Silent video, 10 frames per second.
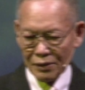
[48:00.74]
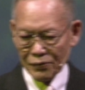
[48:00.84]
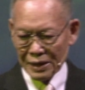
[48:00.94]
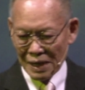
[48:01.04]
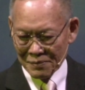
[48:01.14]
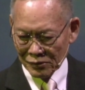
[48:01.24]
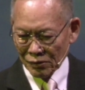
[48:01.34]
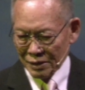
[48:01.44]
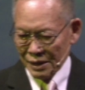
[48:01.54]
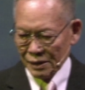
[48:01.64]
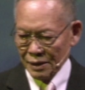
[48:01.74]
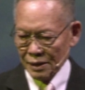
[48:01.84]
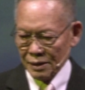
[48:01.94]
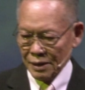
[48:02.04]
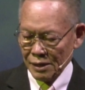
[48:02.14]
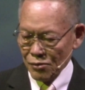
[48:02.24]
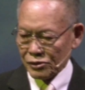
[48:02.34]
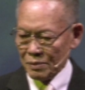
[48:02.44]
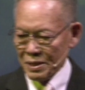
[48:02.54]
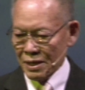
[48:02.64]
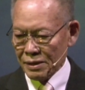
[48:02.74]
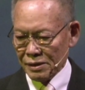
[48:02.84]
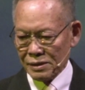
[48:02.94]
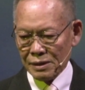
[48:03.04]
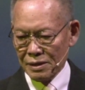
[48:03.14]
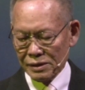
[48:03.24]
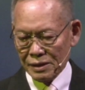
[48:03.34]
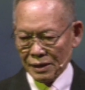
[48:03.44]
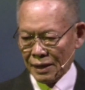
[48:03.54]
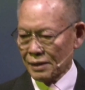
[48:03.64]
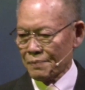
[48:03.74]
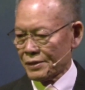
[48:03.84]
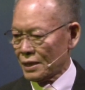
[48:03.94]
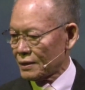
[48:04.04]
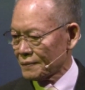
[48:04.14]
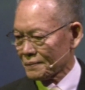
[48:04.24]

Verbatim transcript: When I'm talking and it looks to me, she's not listening, I get upset.